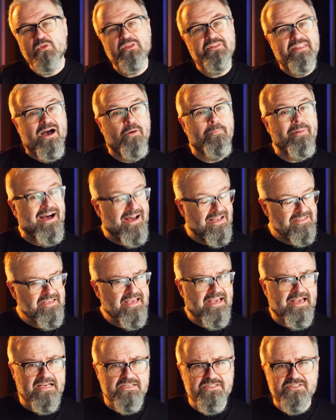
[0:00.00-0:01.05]
Now,
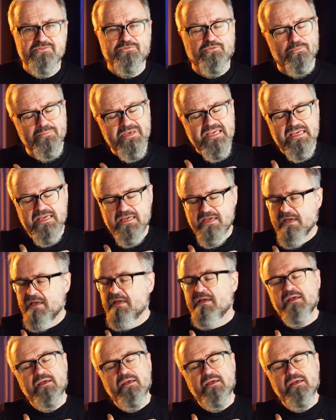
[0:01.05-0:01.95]
podcasts, for me,